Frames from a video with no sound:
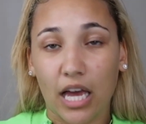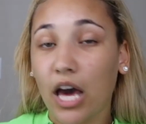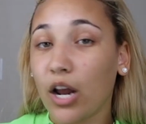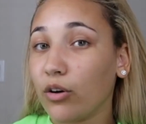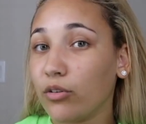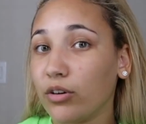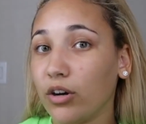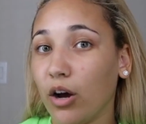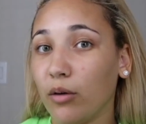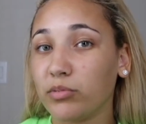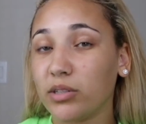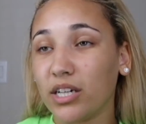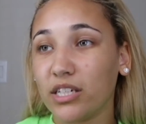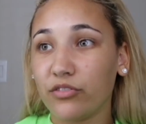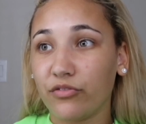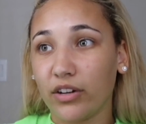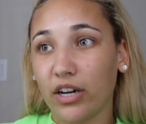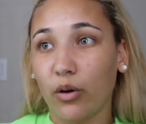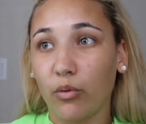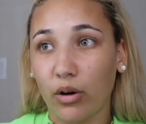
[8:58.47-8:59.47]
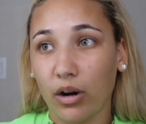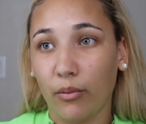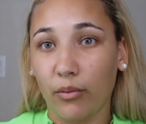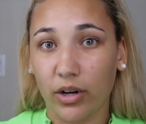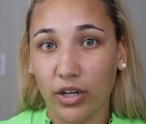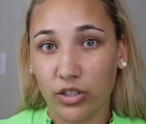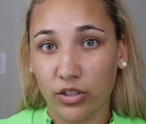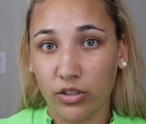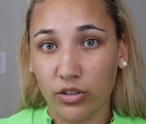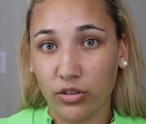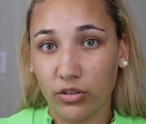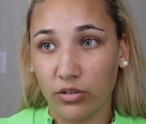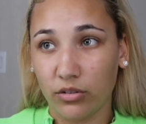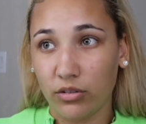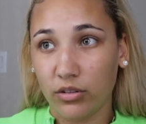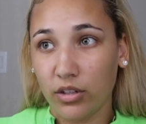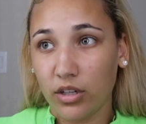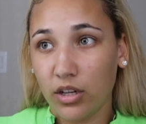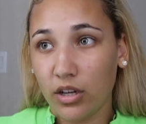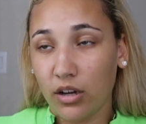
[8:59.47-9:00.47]
I don't know, I'm trying to figure out what I want to
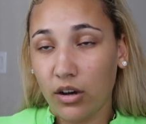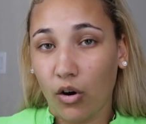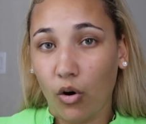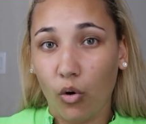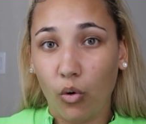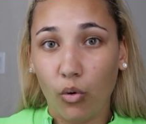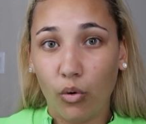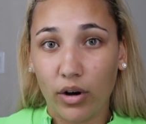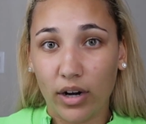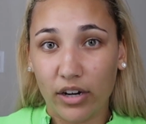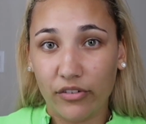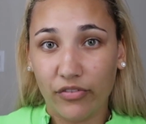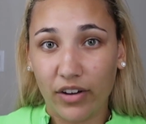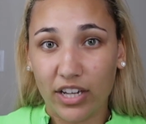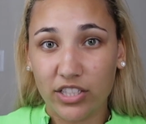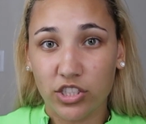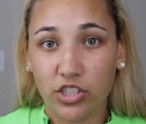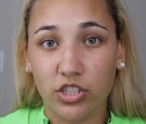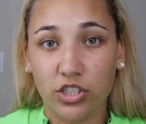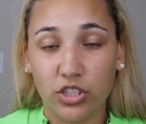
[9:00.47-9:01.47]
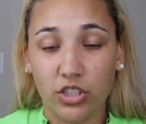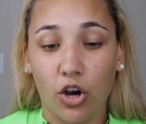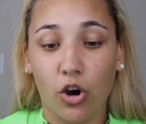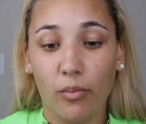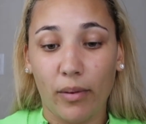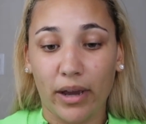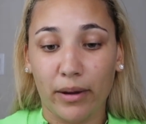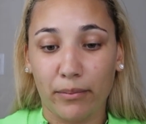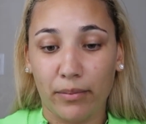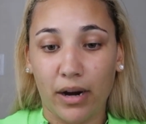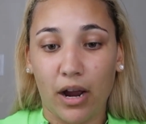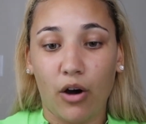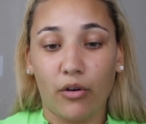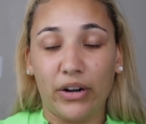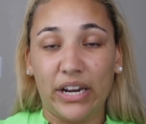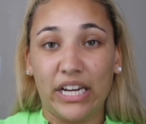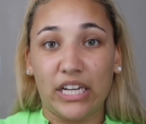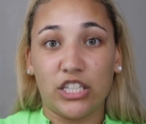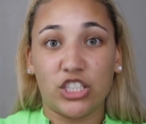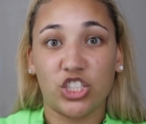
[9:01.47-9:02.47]
do. Or if I should just go back
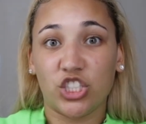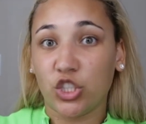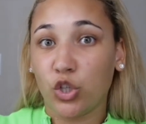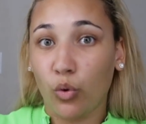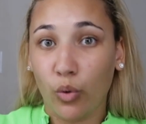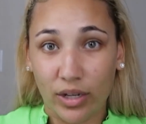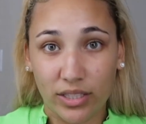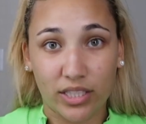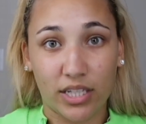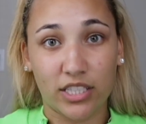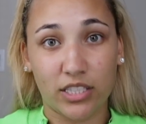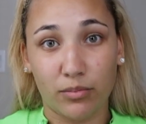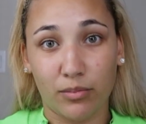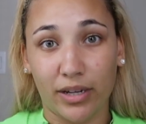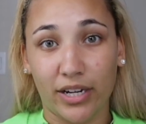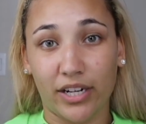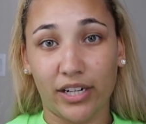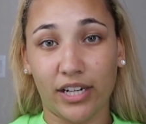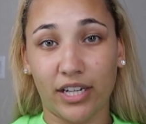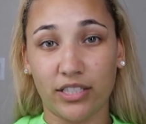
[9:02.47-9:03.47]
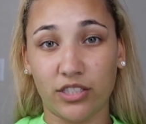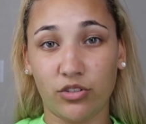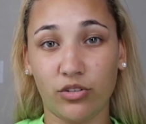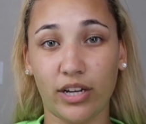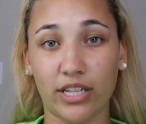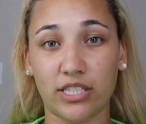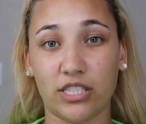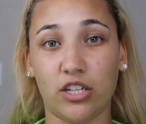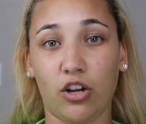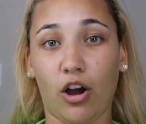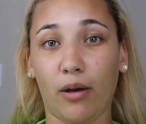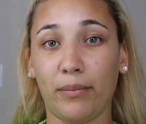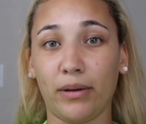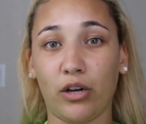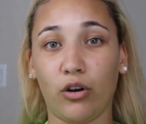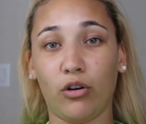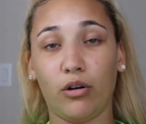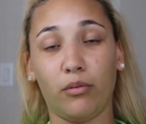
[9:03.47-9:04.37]
brown and just quit touching my hair, because you guys know I've been